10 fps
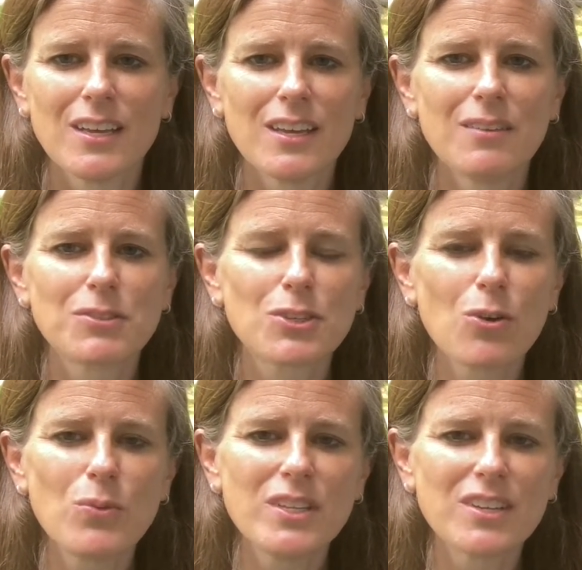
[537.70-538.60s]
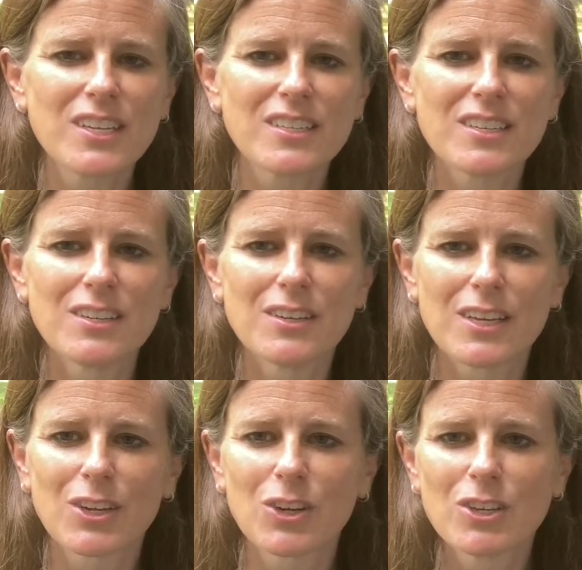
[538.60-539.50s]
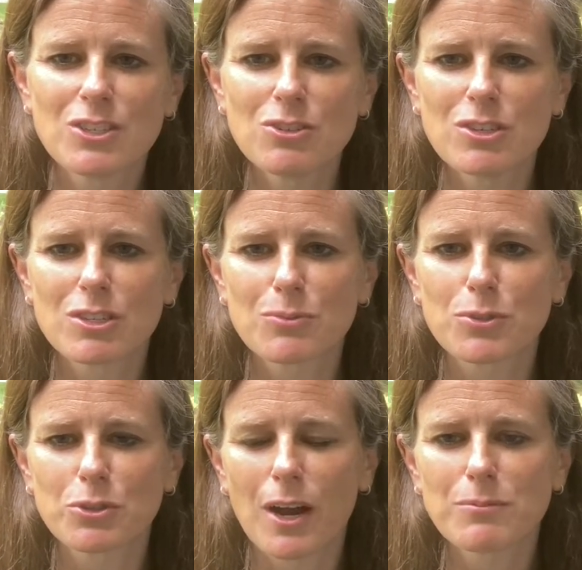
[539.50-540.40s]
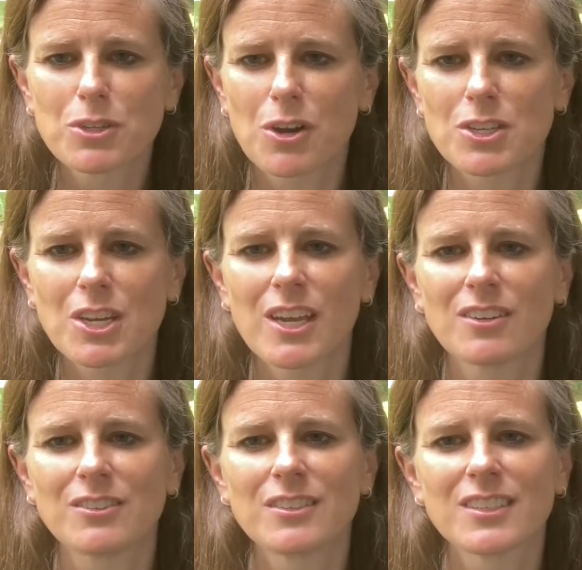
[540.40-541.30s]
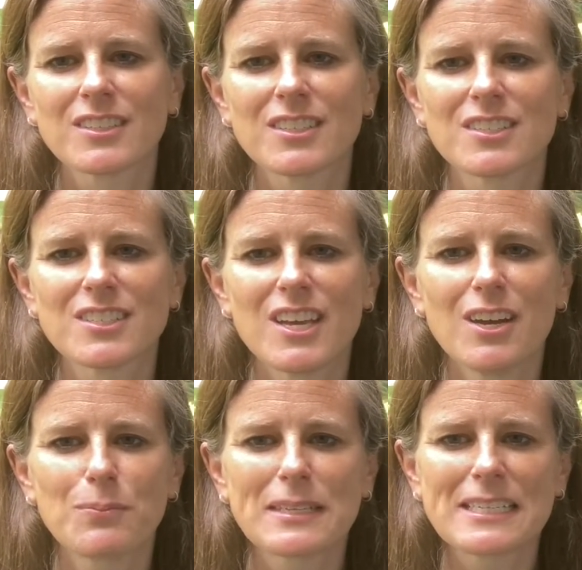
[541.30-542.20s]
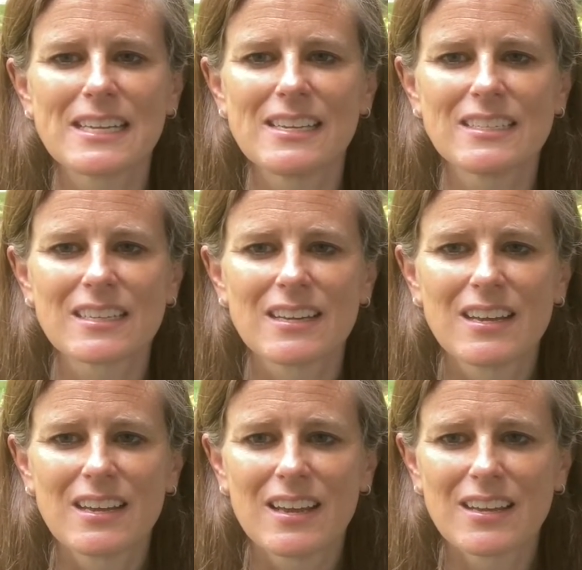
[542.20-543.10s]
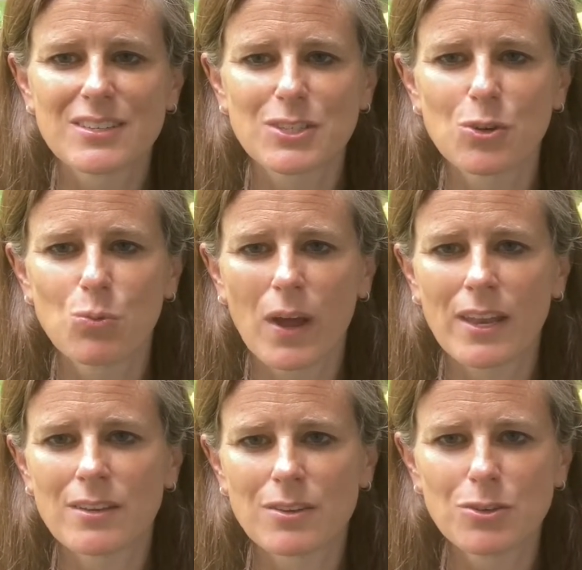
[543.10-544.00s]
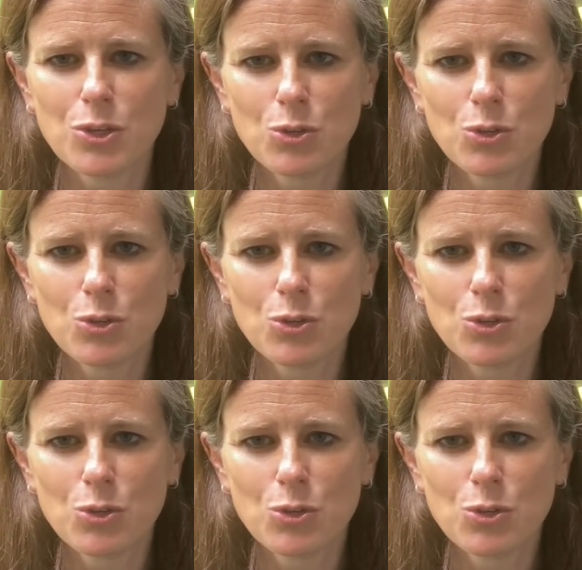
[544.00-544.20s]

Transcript: If so, we'd like to encourage you to subscribe to our channel to stay up to date as to when new